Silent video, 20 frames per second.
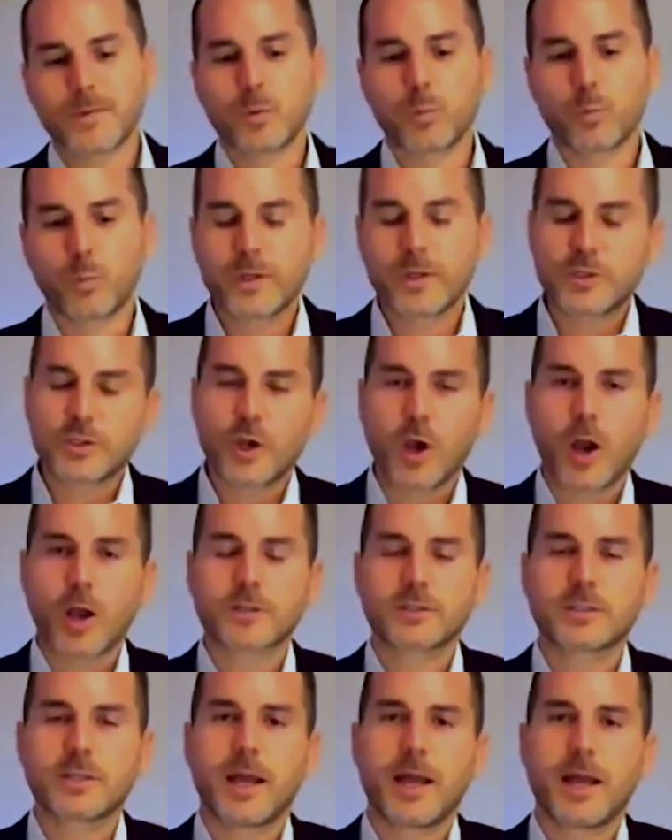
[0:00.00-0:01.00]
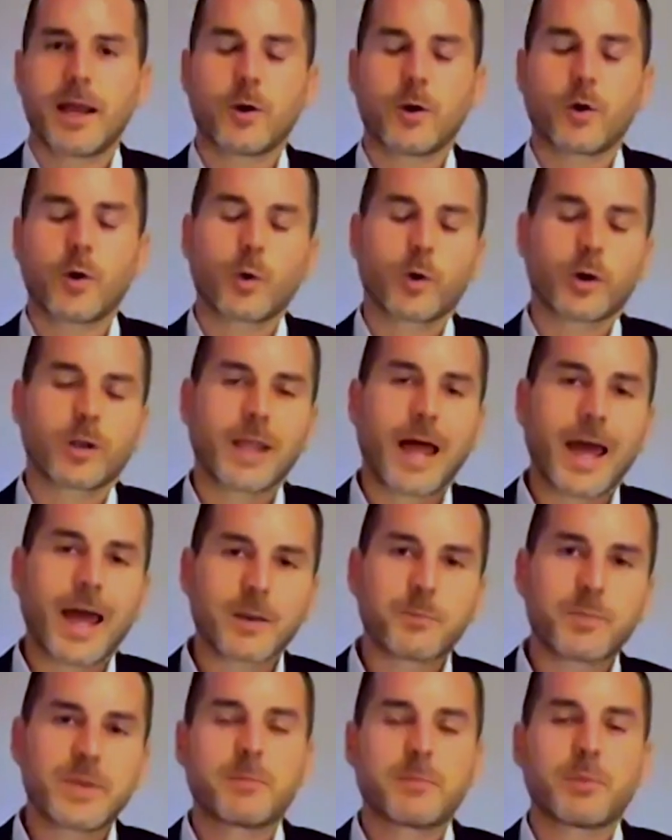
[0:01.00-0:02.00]
we talked, or a lot
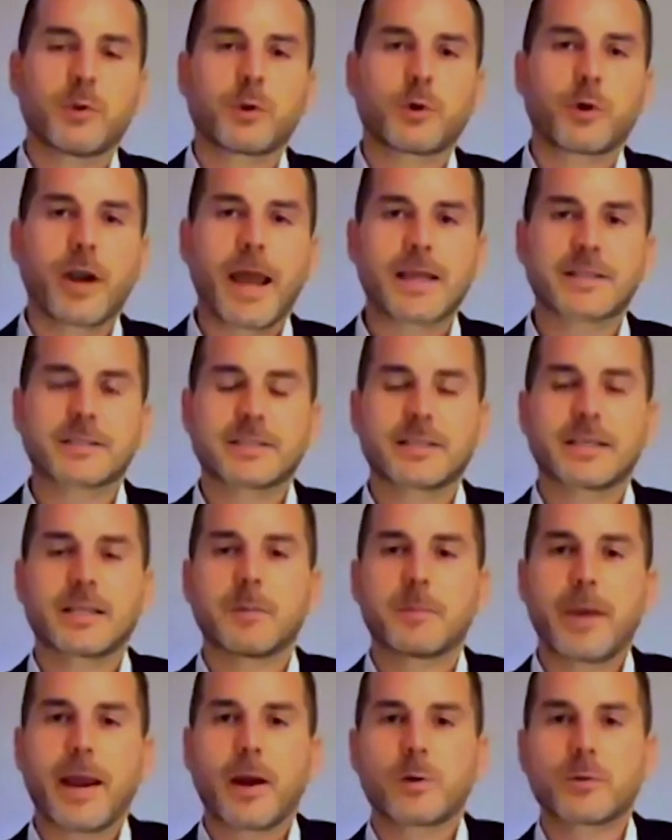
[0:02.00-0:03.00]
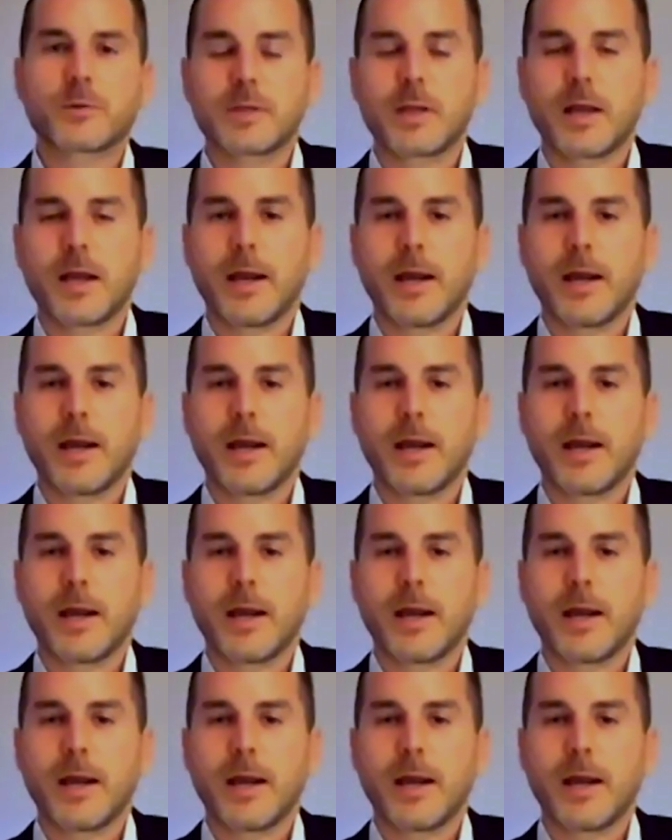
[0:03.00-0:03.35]
of people are asking about,